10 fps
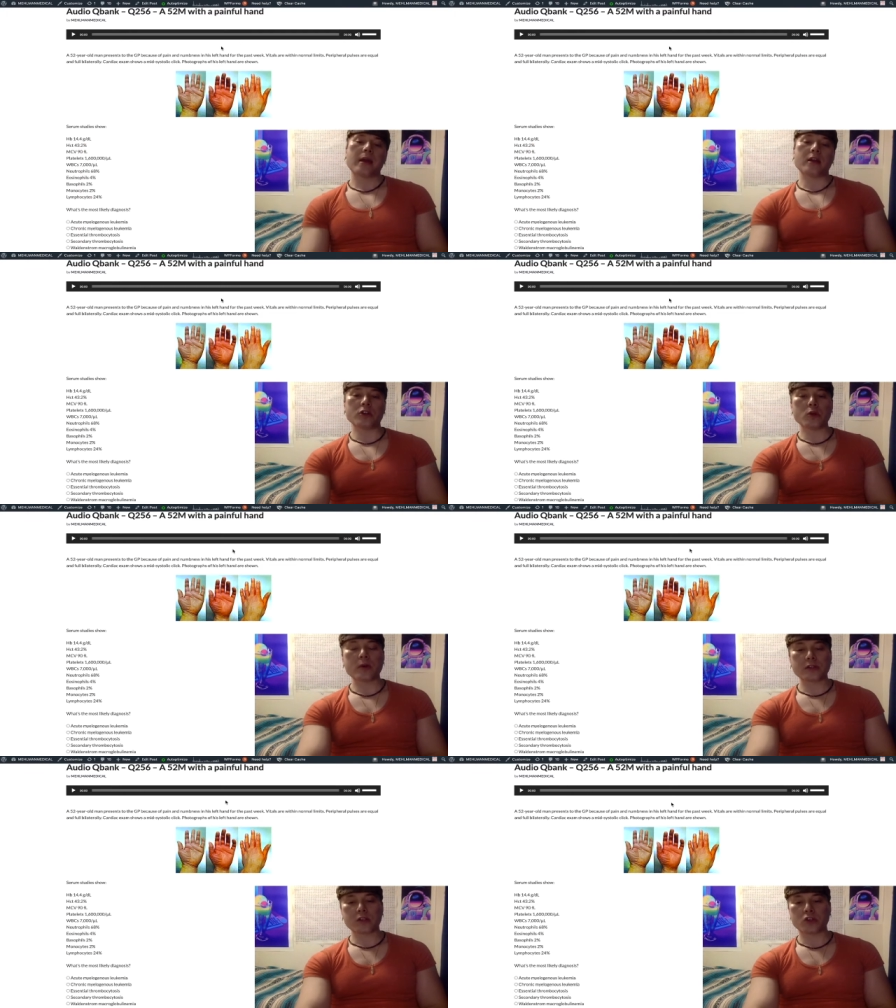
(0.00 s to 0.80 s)
and you
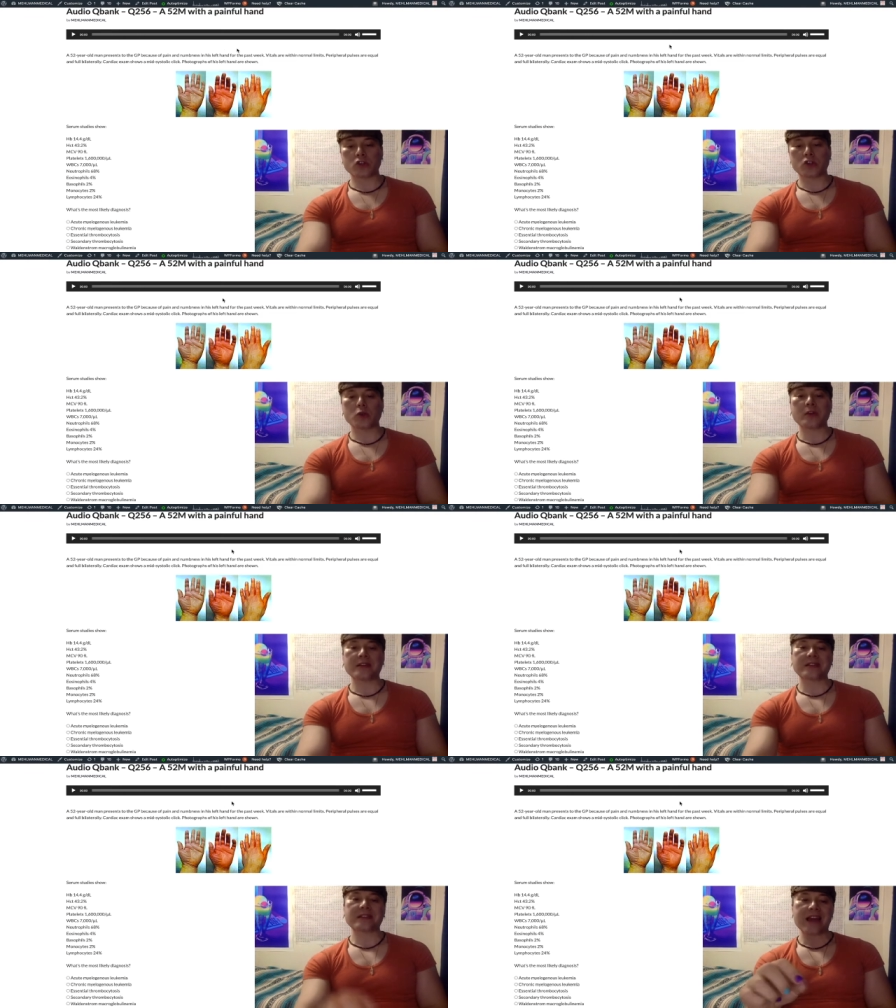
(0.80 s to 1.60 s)
as the
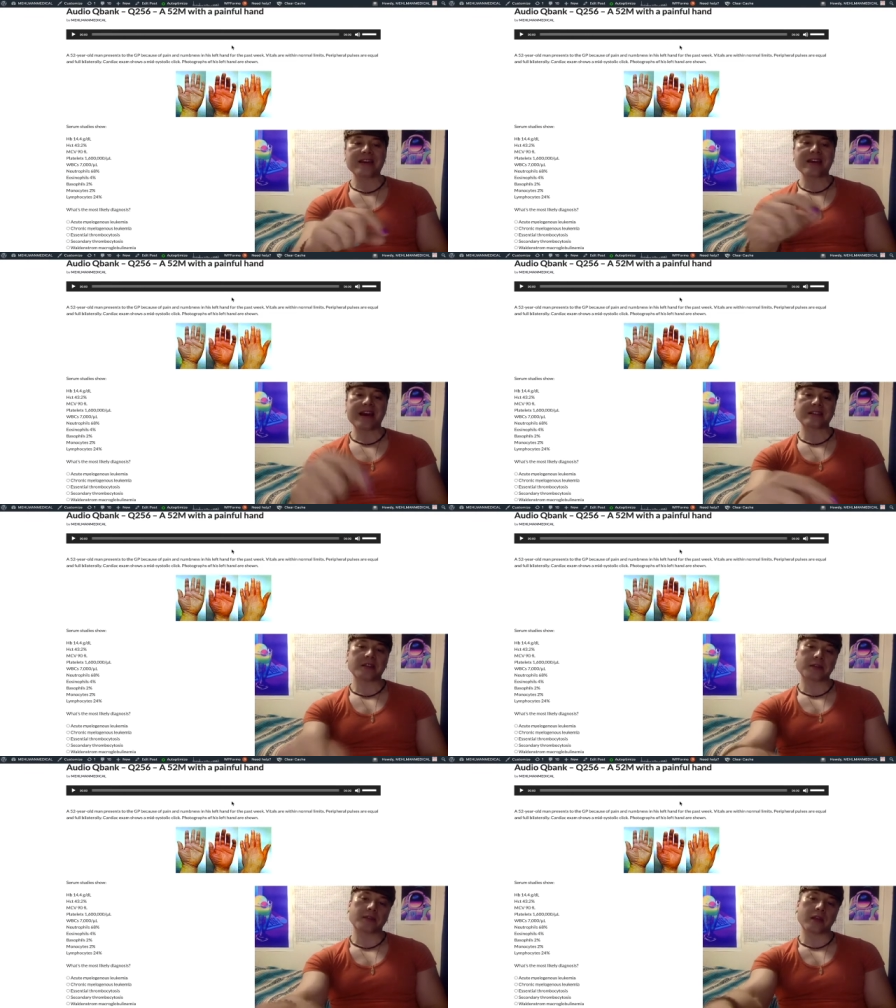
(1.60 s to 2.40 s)
student tend not
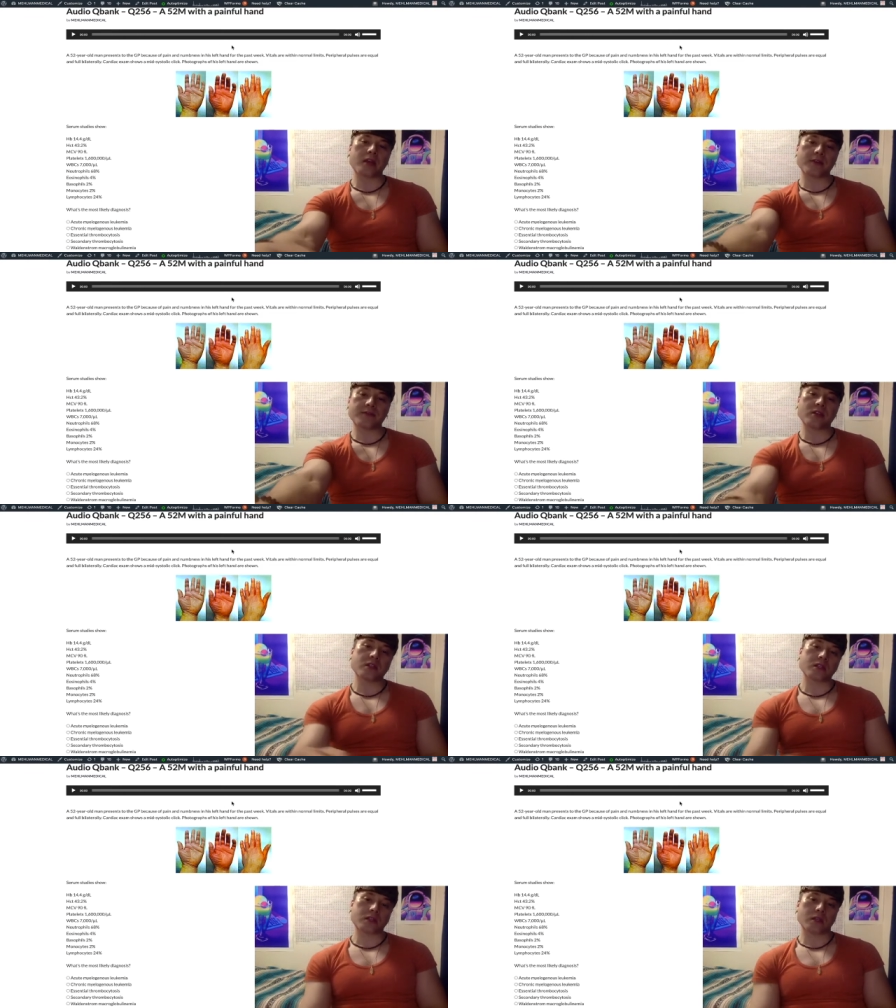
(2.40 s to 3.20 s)
to think of
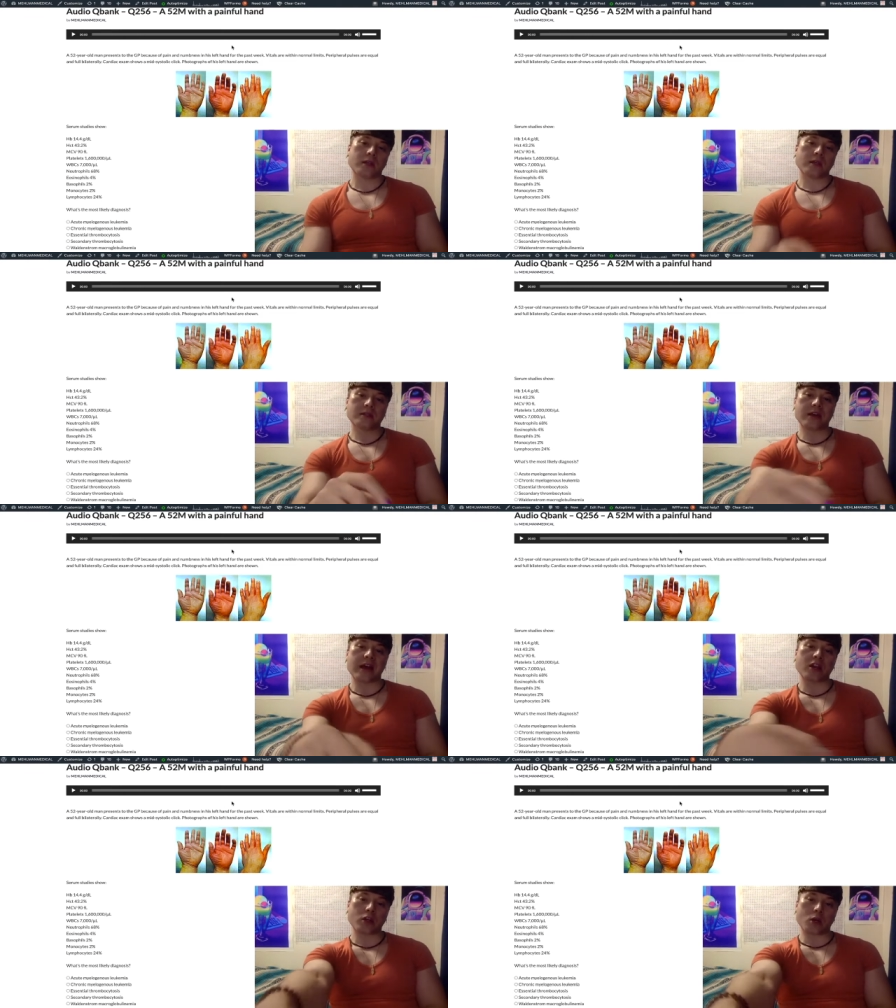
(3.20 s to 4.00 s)
this
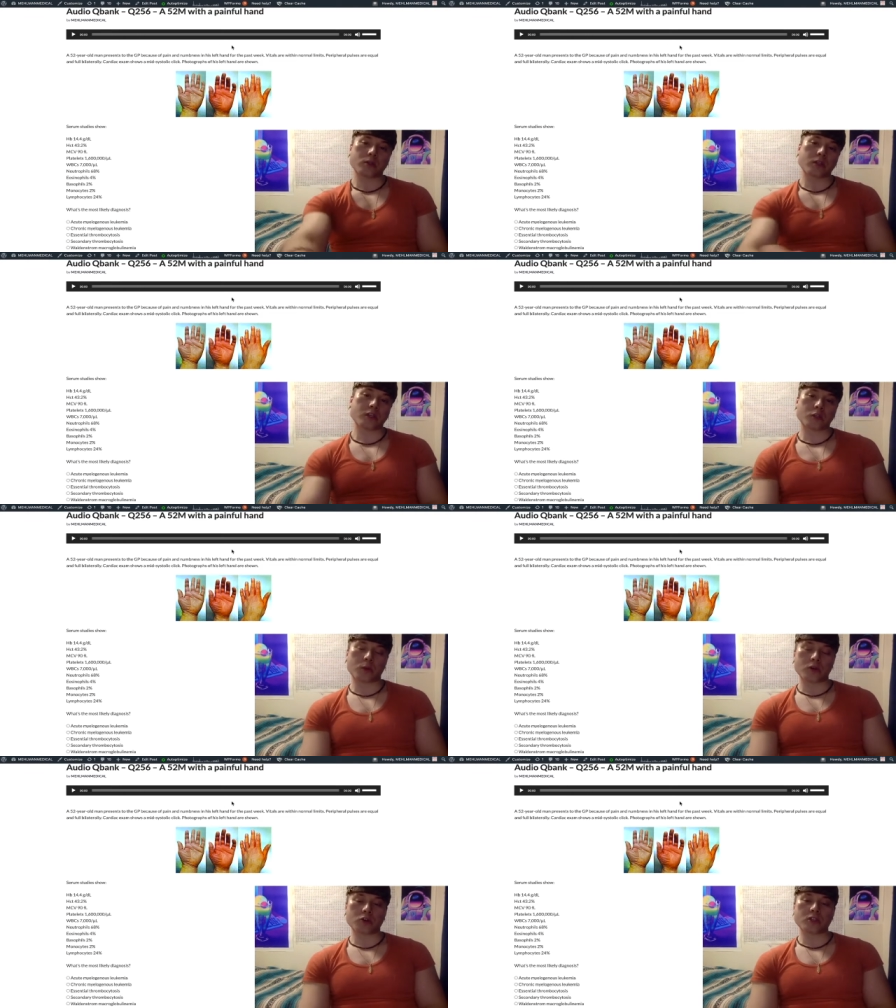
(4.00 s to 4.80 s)
diagnosis
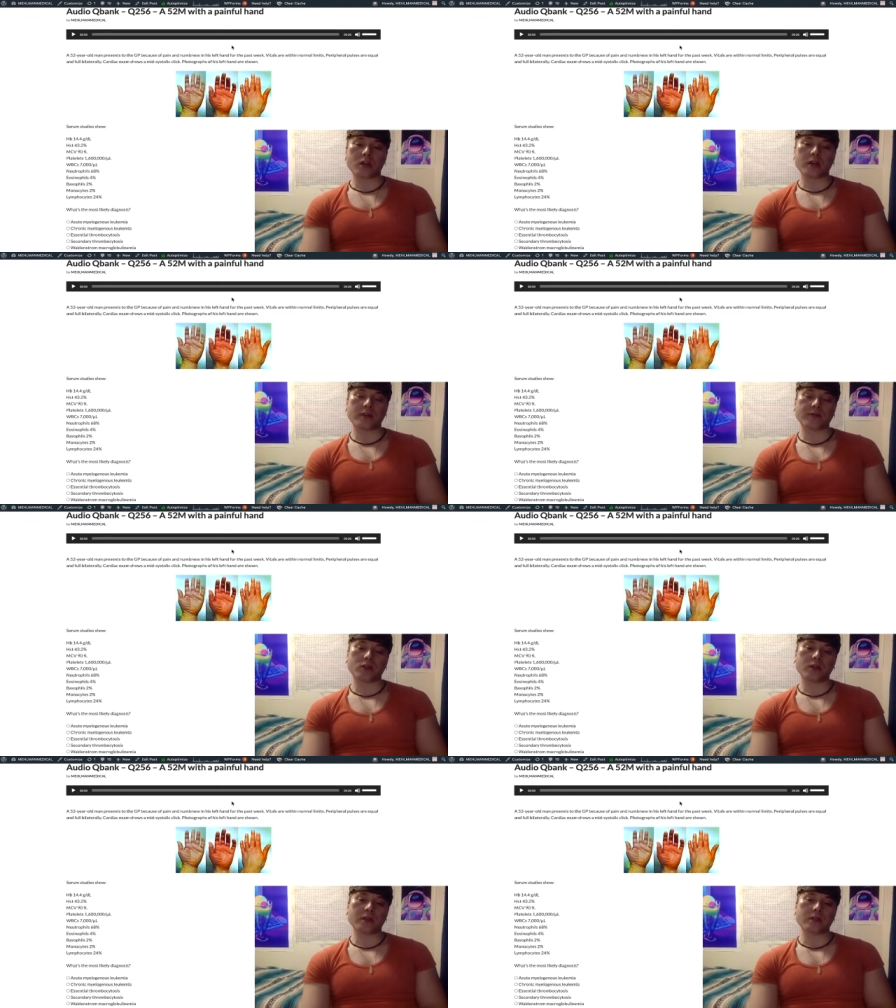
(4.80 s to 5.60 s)
when you're studying for
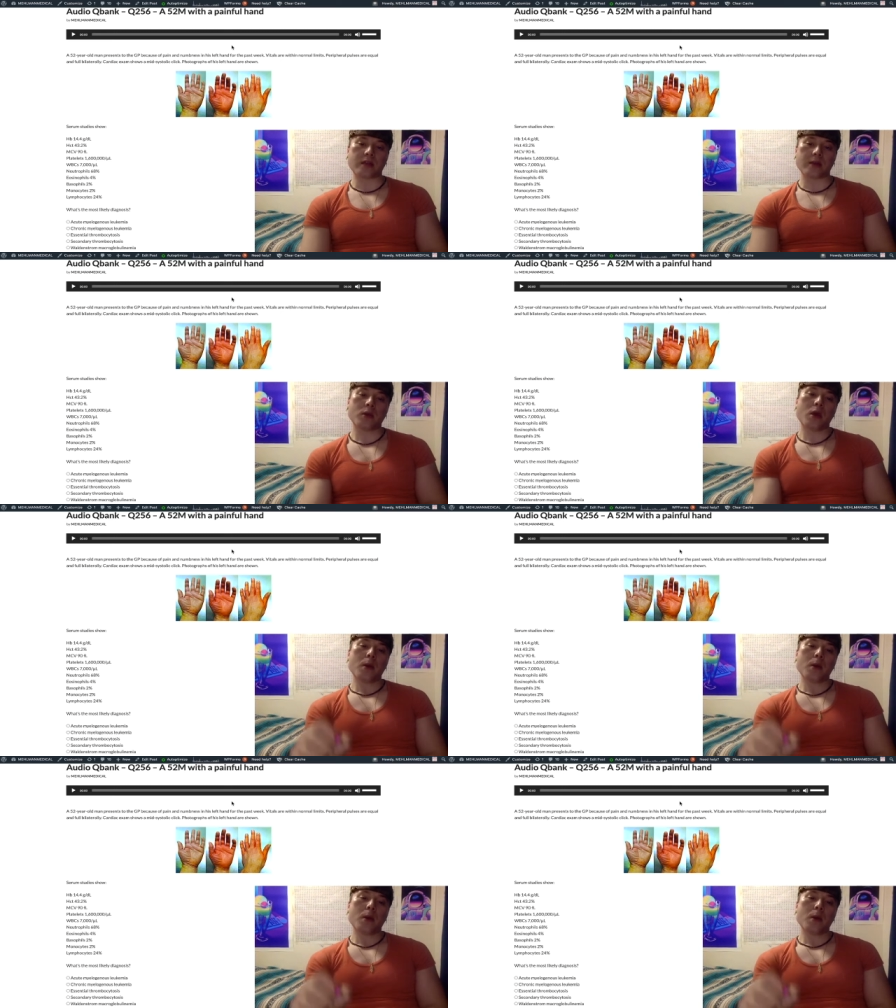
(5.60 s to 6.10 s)
the exam,